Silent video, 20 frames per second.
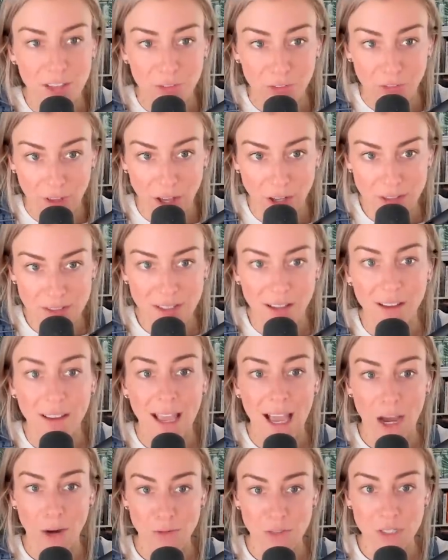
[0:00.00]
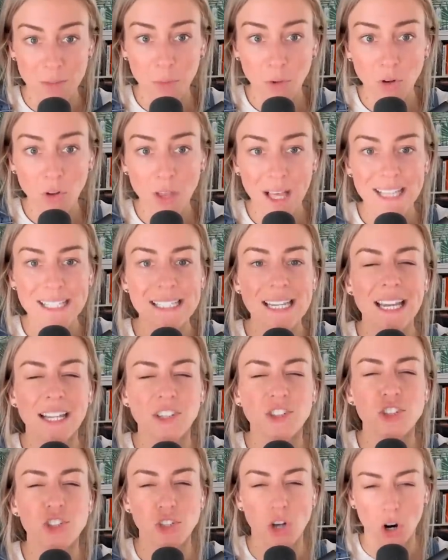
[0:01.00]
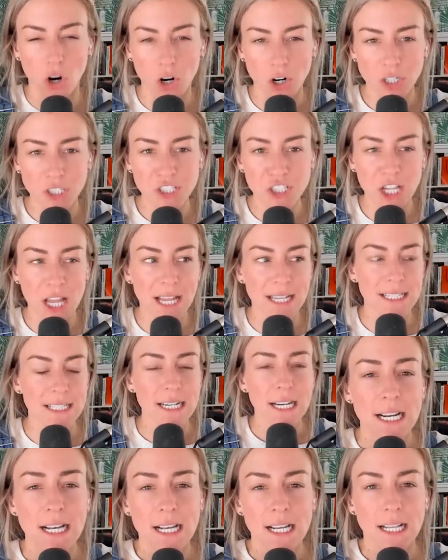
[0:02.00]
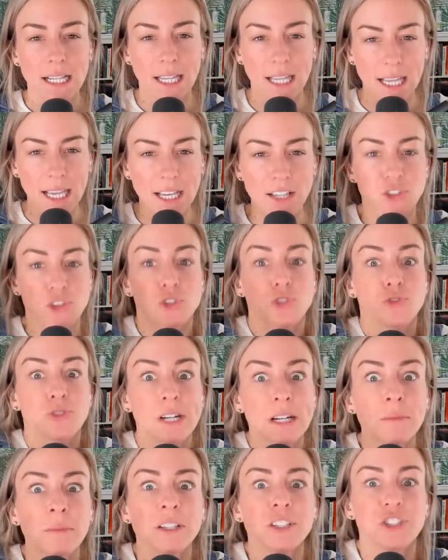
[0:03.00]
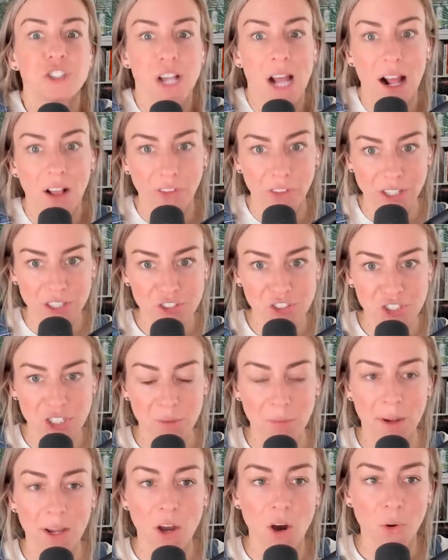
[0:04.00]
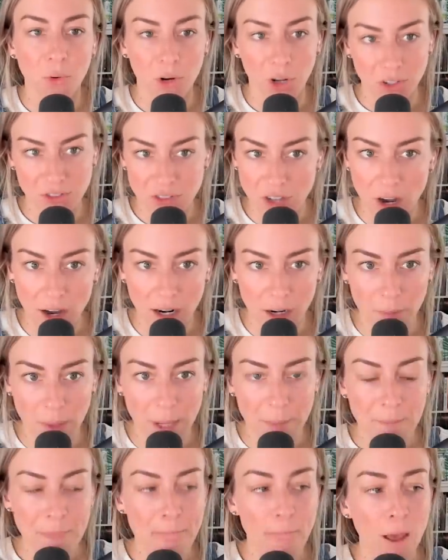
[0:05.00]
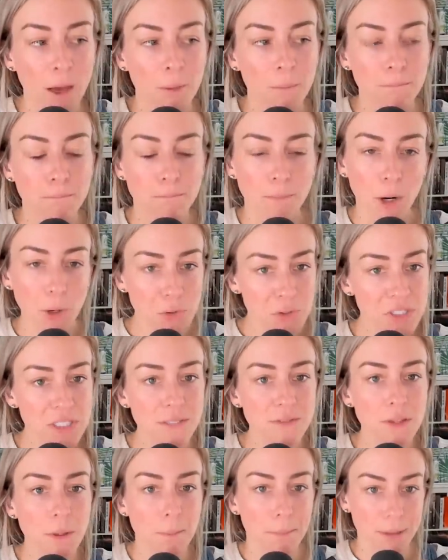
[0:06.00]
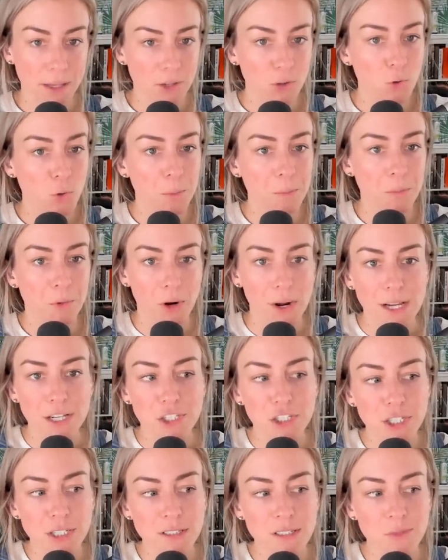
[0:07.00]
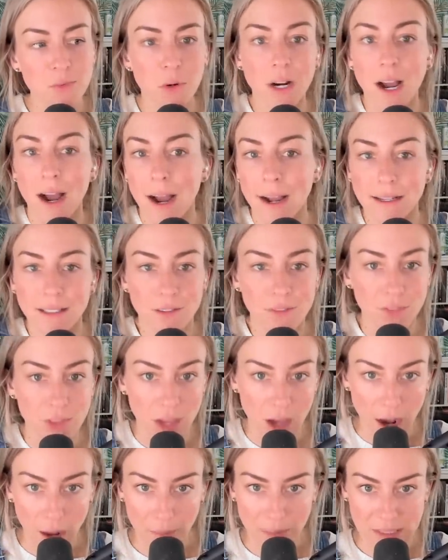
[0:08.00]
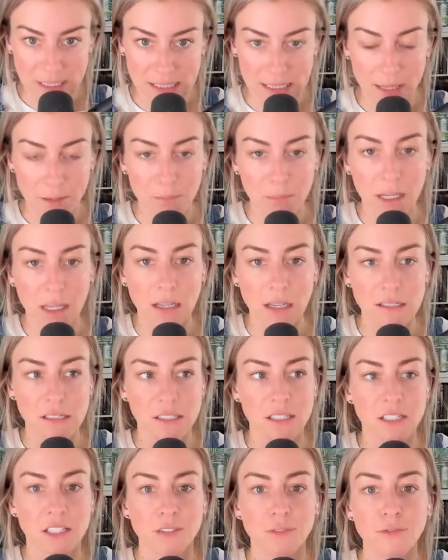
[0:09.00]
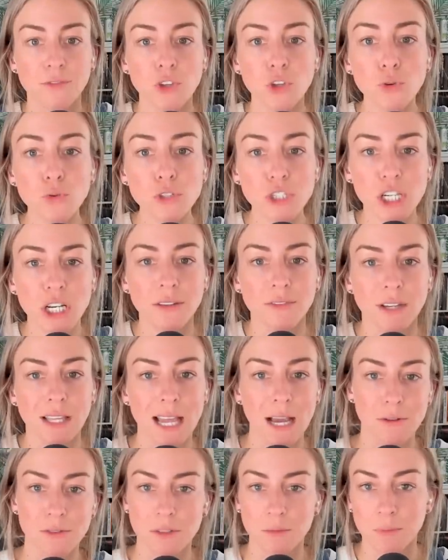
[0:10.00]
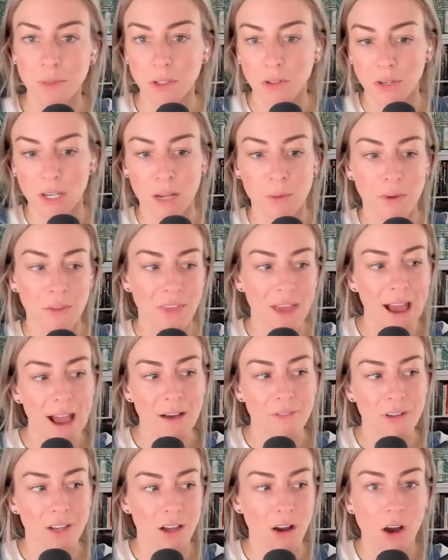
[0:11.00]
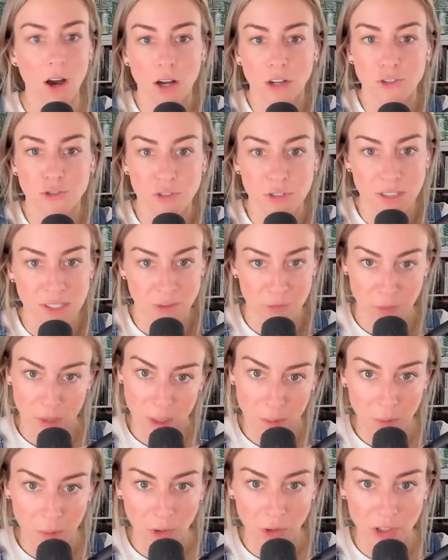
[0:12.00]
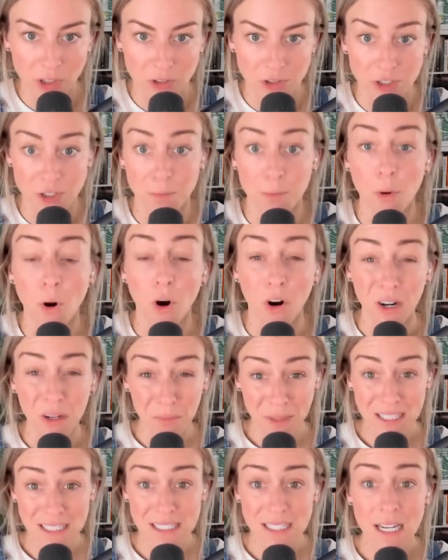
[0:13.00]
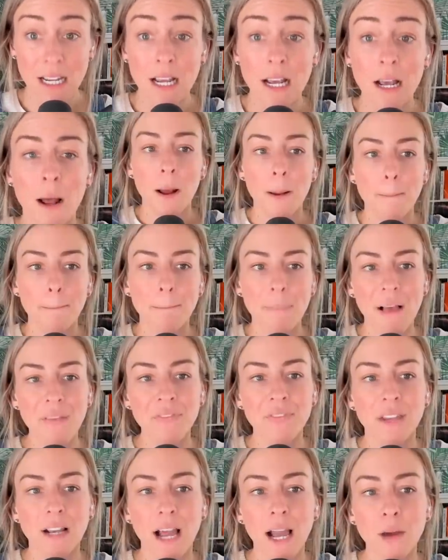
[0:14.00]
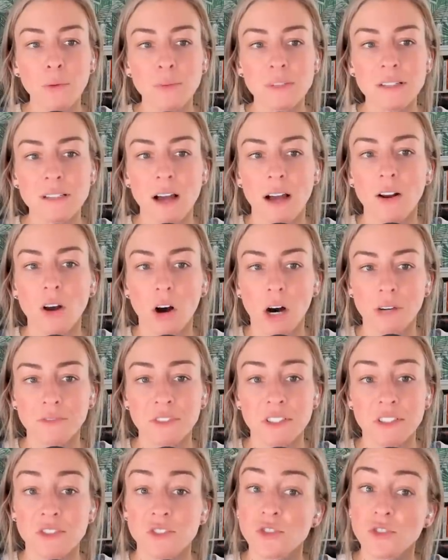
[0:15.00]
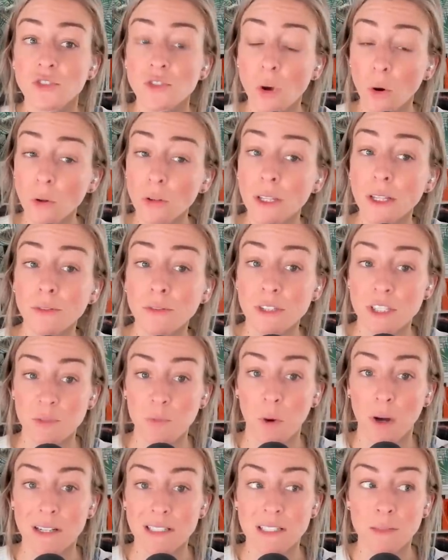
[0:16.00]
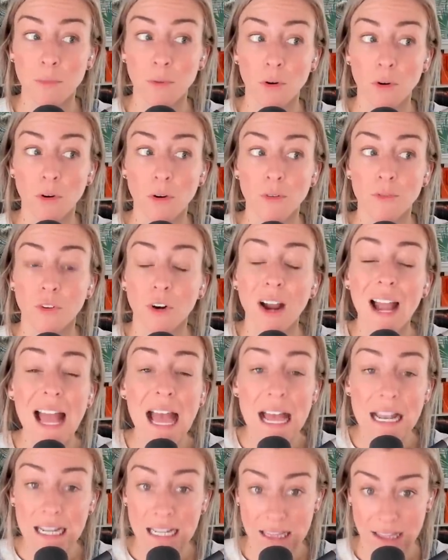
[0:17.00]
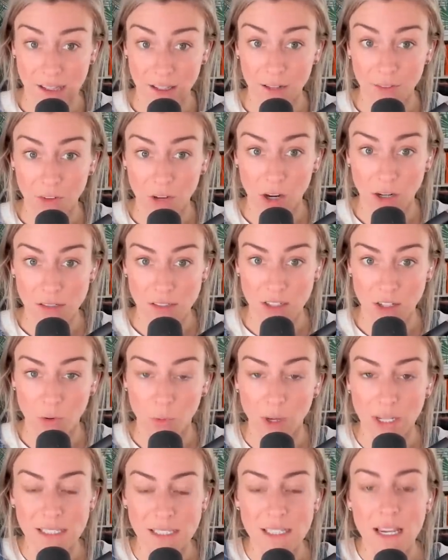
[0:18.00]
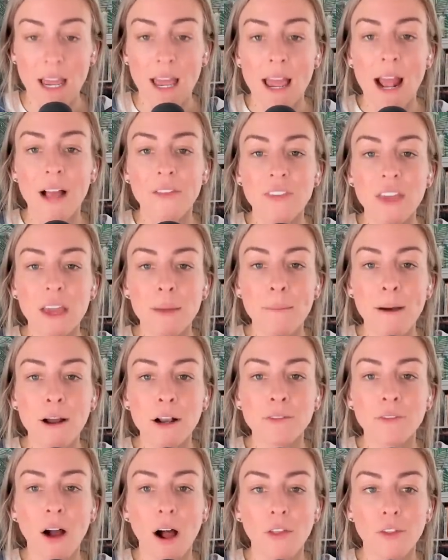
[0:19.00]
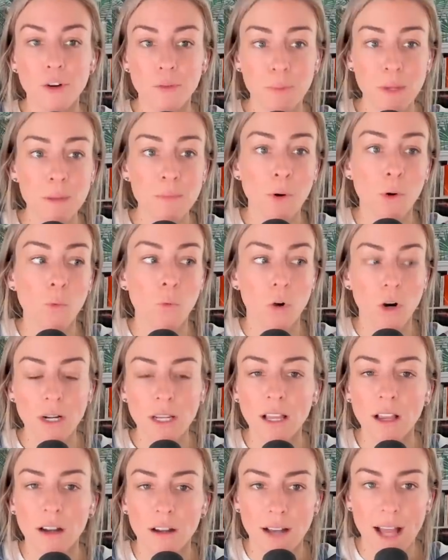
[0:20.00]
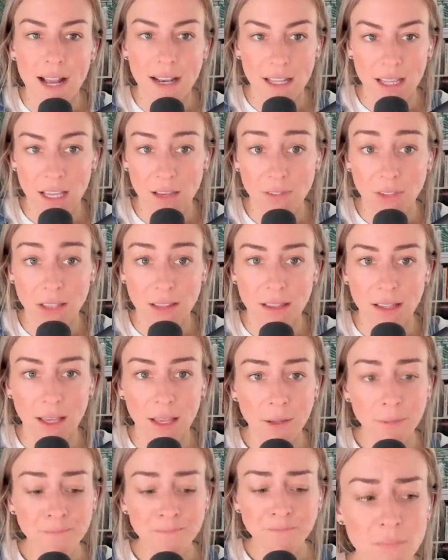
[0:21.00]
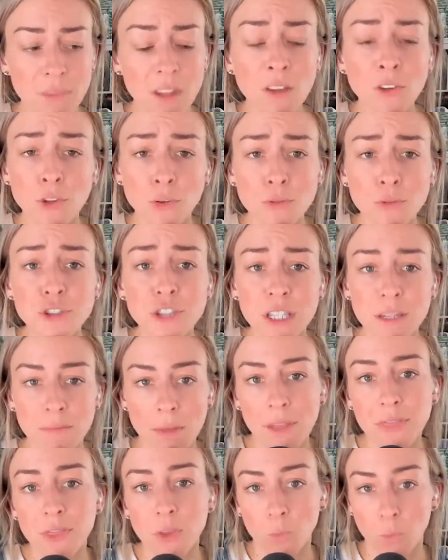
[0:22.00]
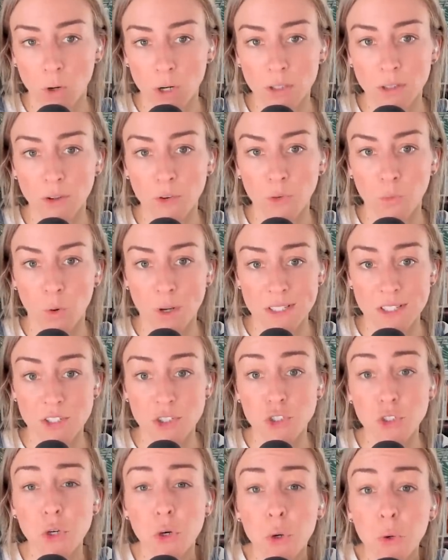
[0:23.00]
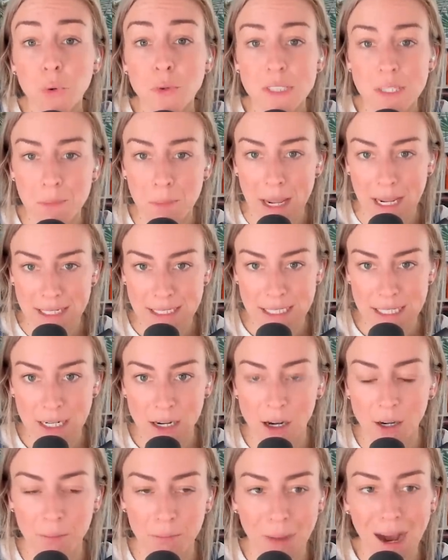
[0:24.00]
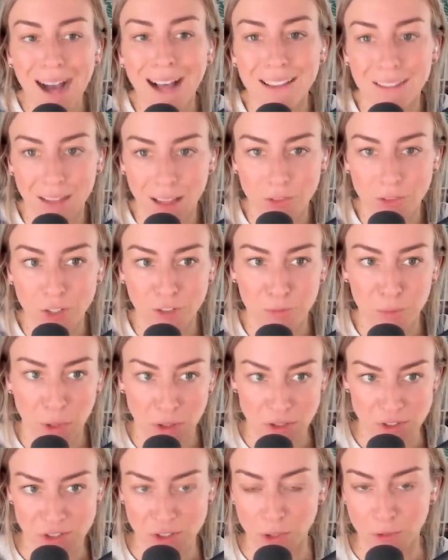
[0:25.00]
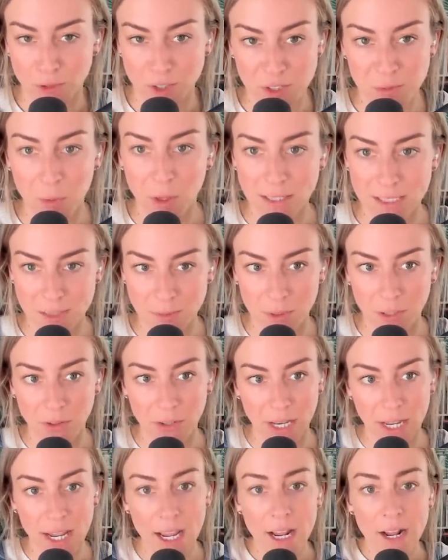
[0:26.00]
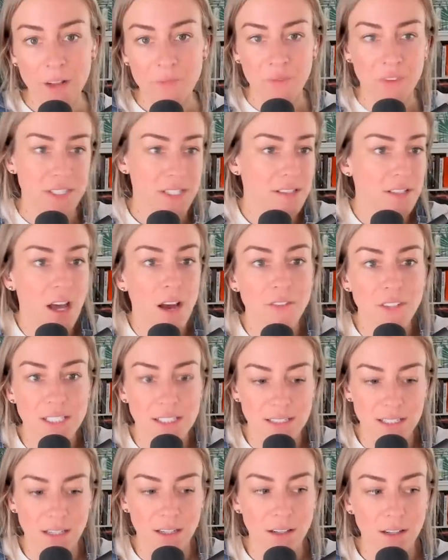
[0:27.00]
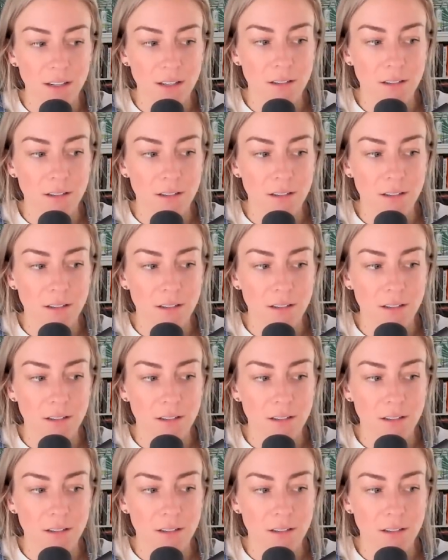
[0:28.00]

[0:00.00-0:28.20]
felt accountable and in charge and like extremely challenged in my own autonomy most of the big corporations were kind of the opposite because the diffusion of accountability with having hundreds of people in your department meant that I was not often solely responsible for anything of consequence, and the amount of other people working on any given thing usually meant the workload wasn't too demanding on my level of personal responsibility. This is obviously